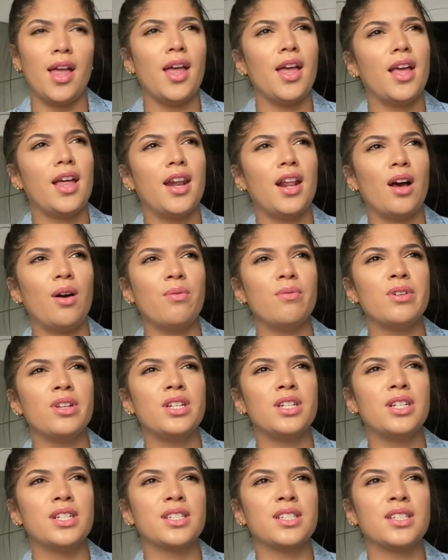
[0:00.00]
And I was
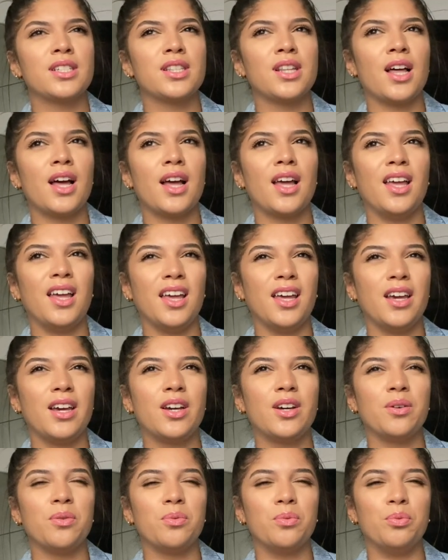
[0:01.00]
just
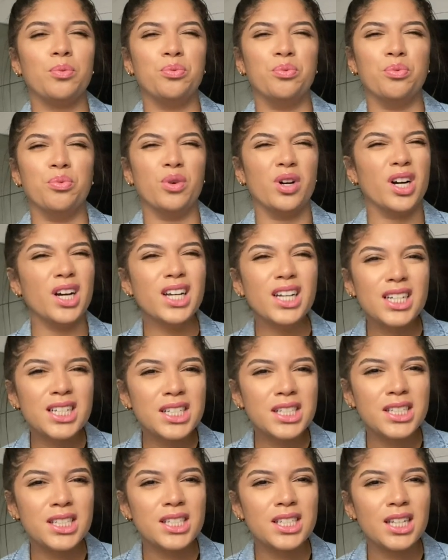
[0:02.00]
like,
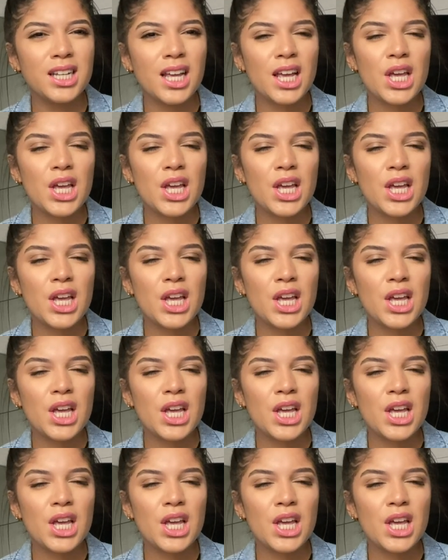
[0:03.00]
what?